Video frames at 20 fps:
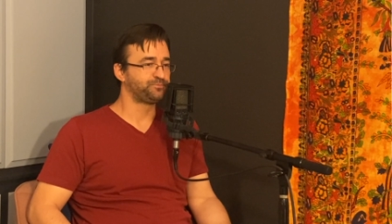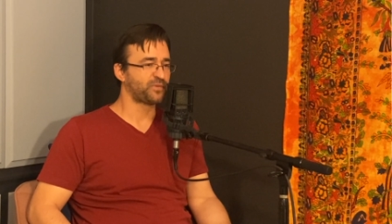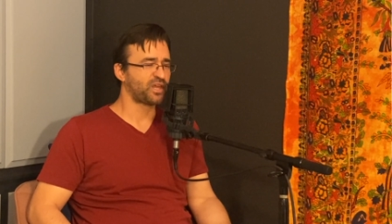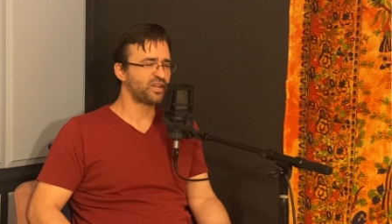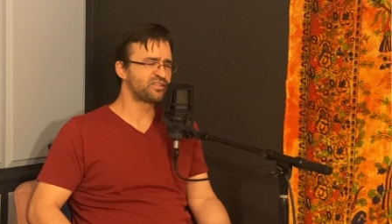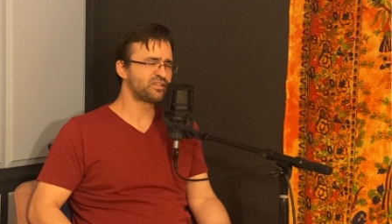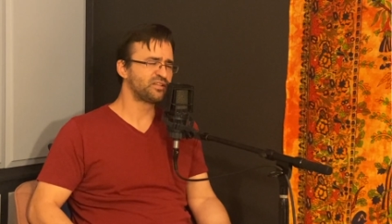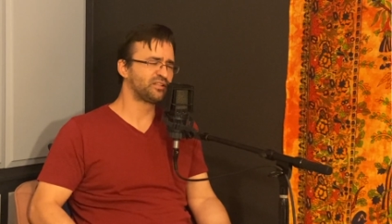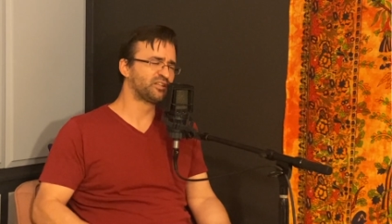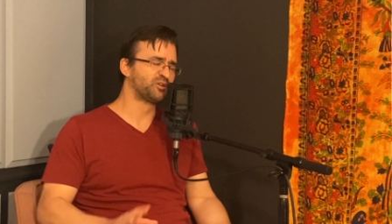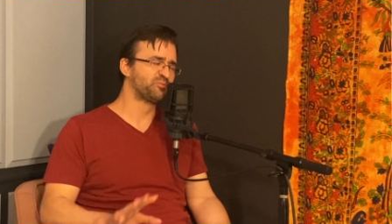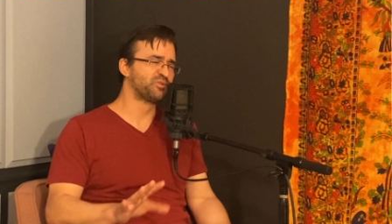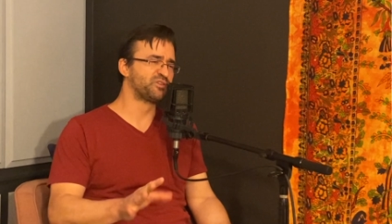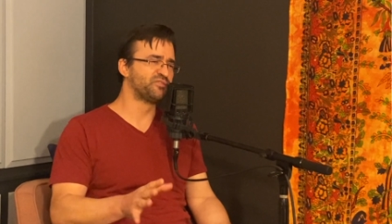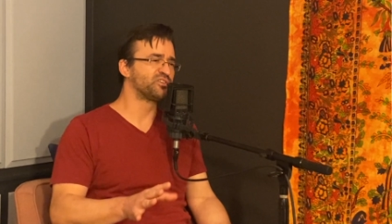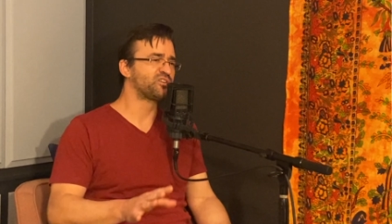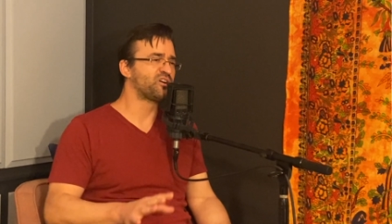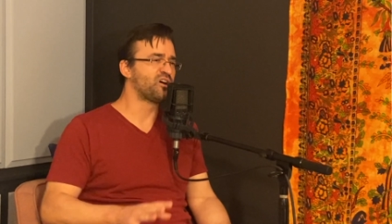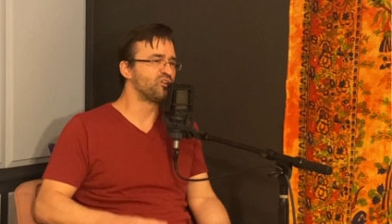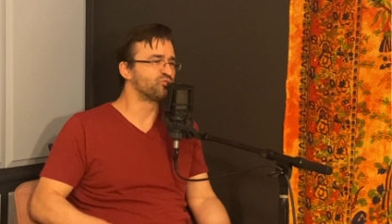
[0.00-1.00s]
and it's a little bit
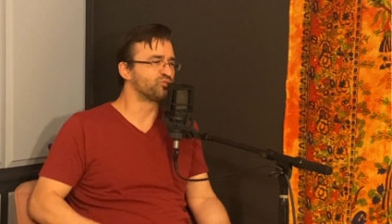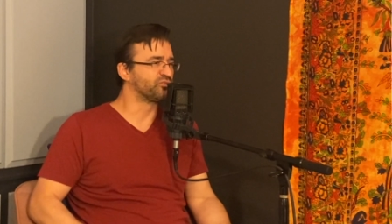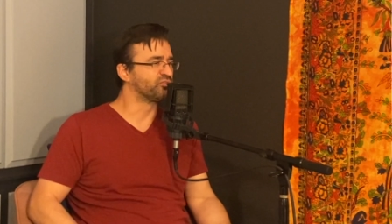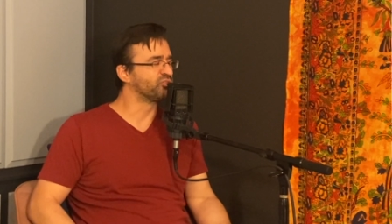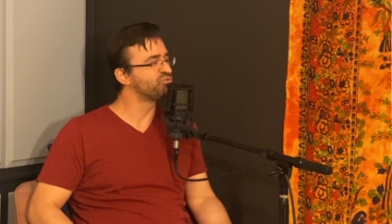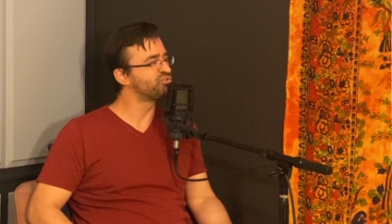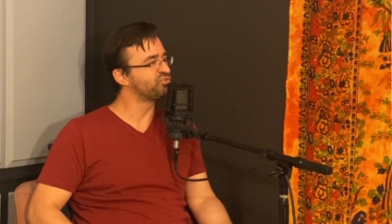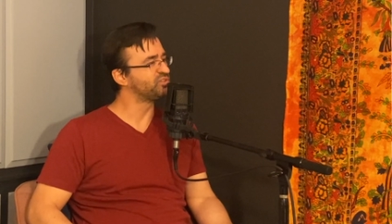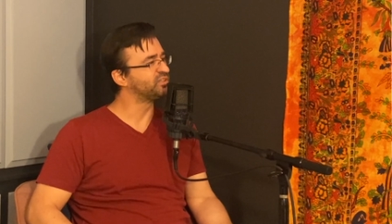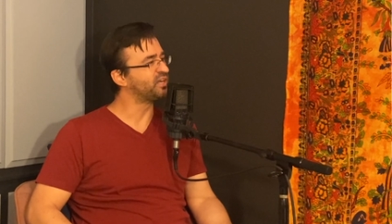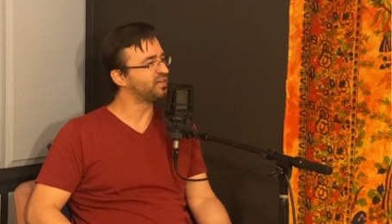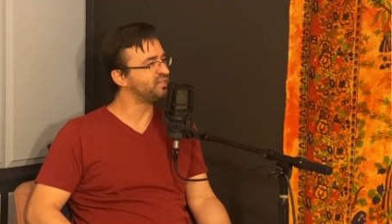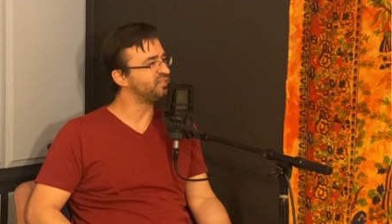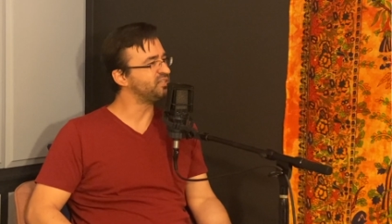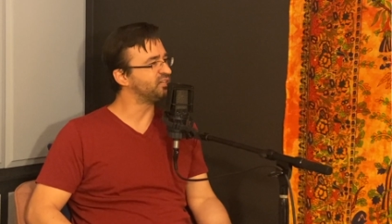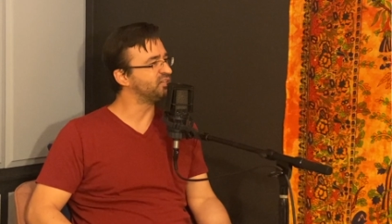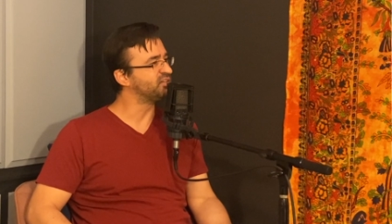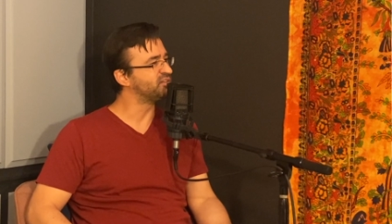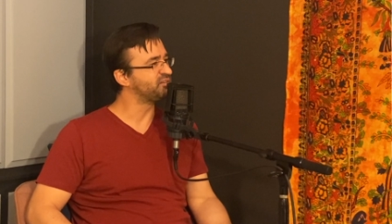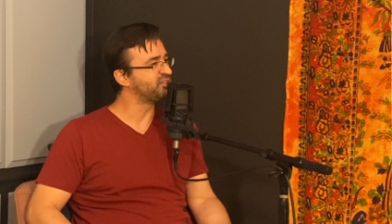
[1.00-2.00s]
of a controversial
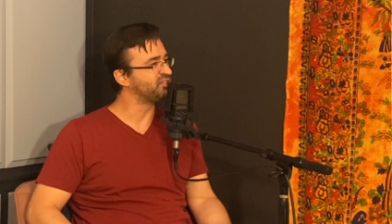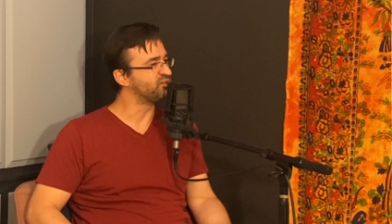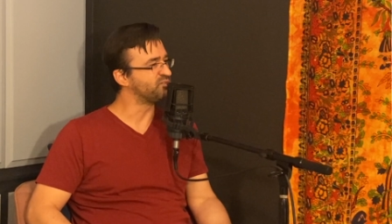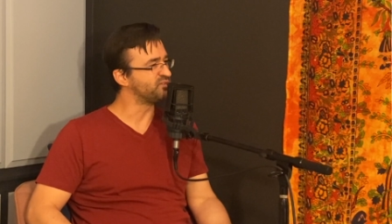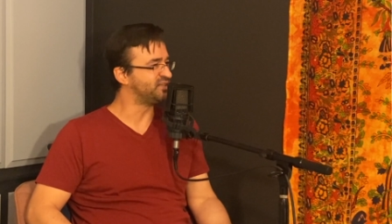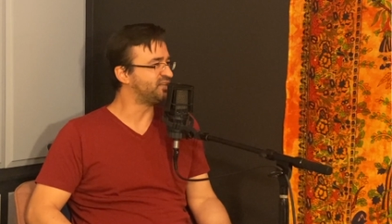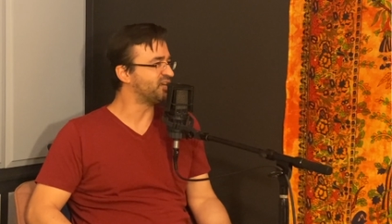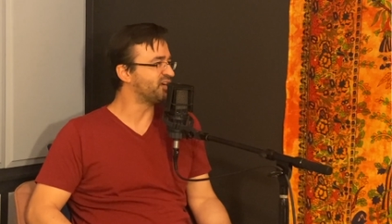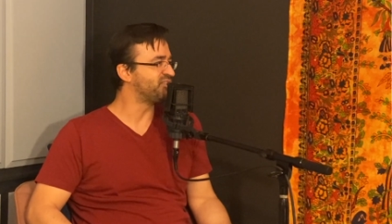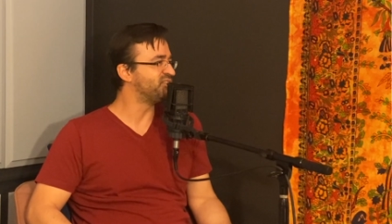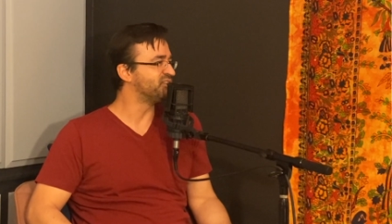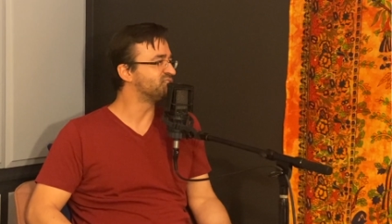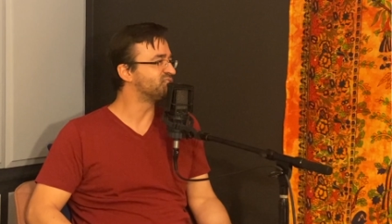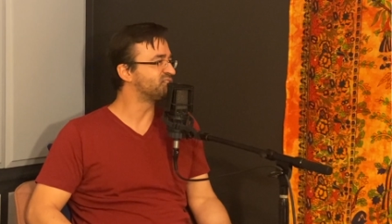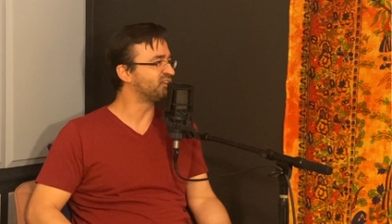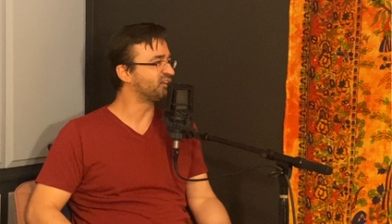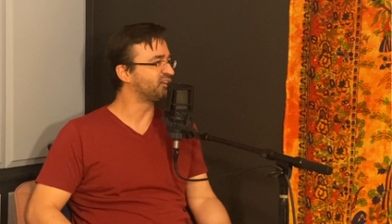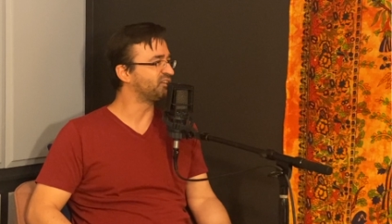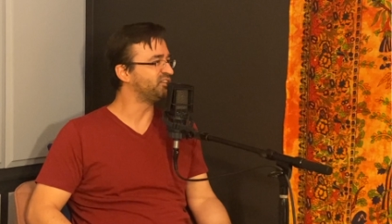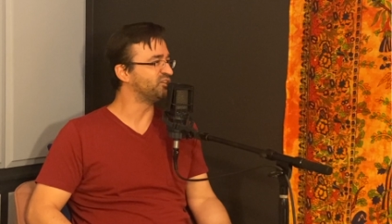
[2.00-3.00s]
idea, the death
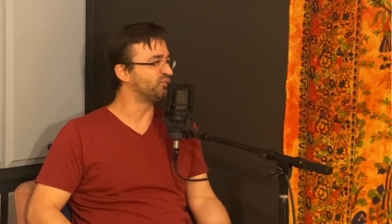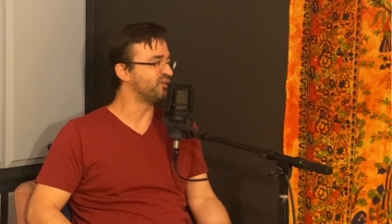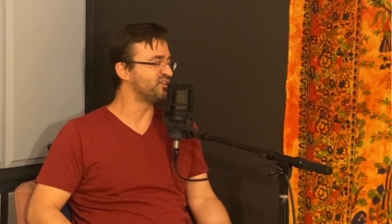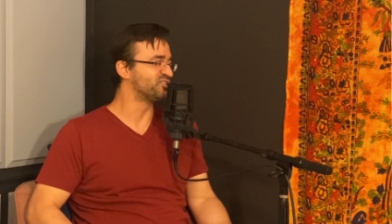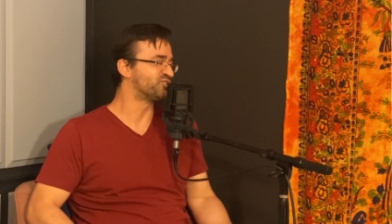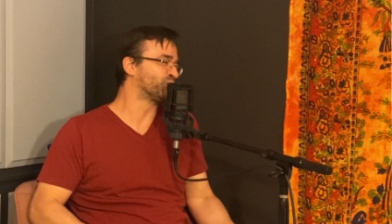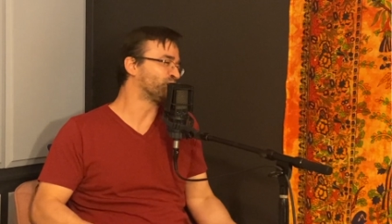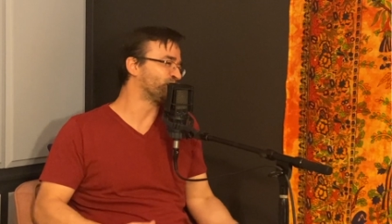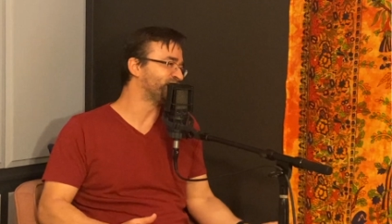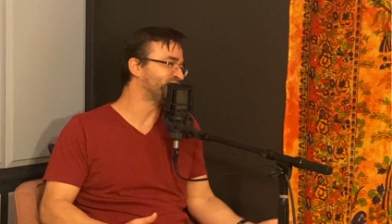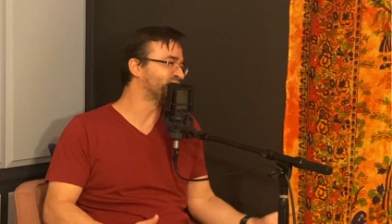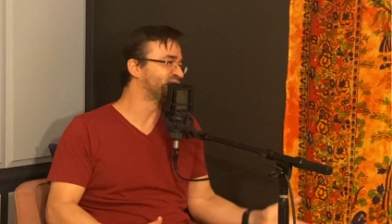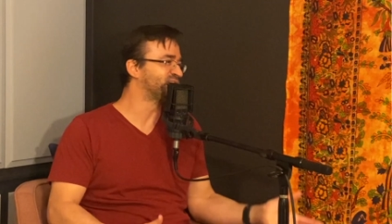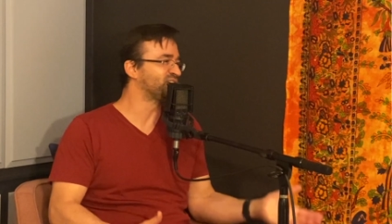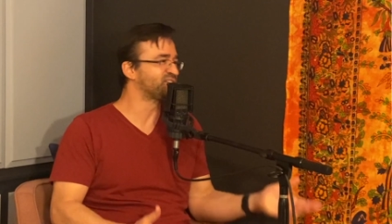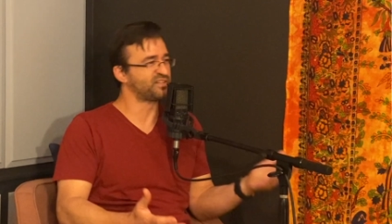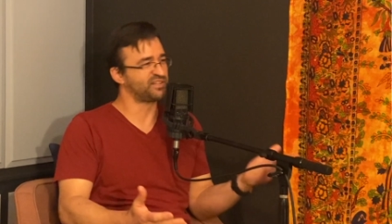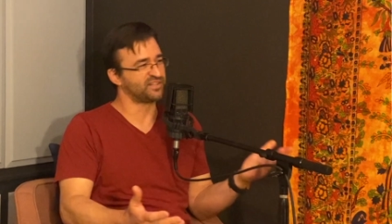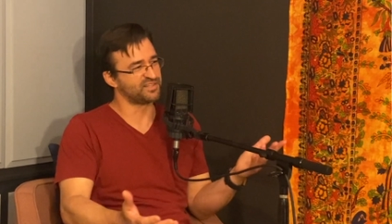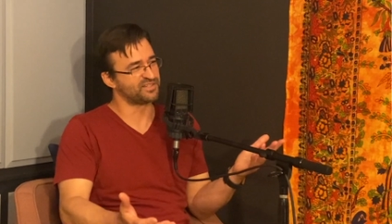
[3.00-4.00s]
instinct, is it real?
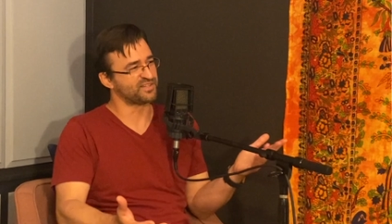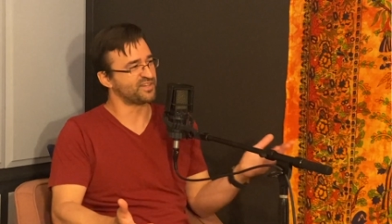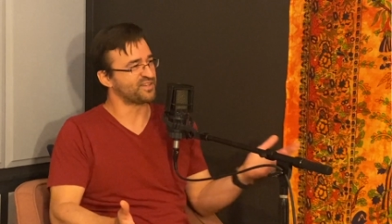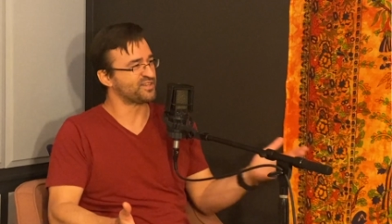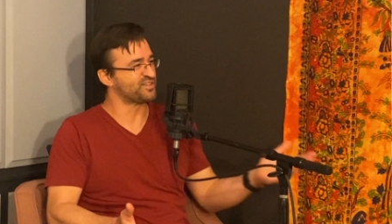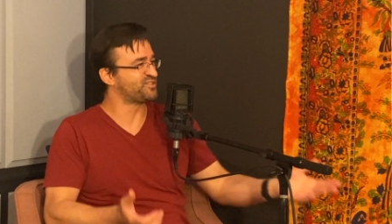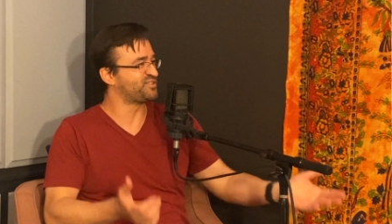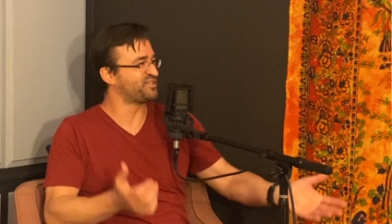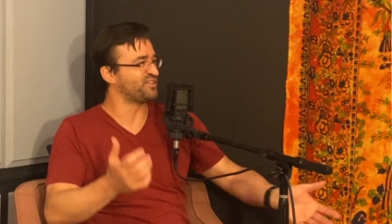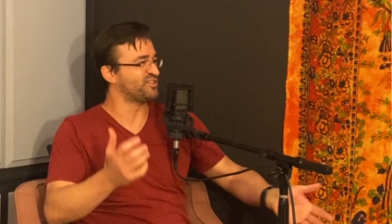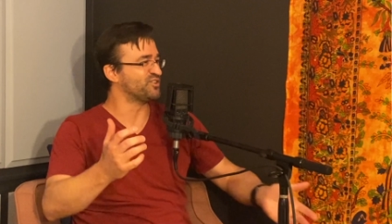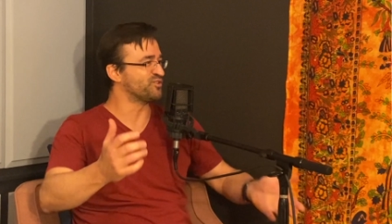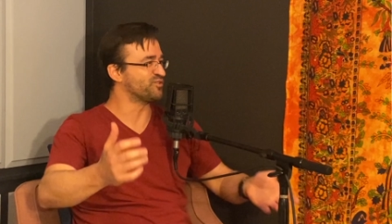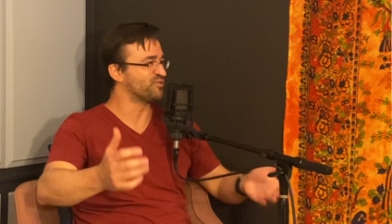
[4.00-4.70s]
Does it exist?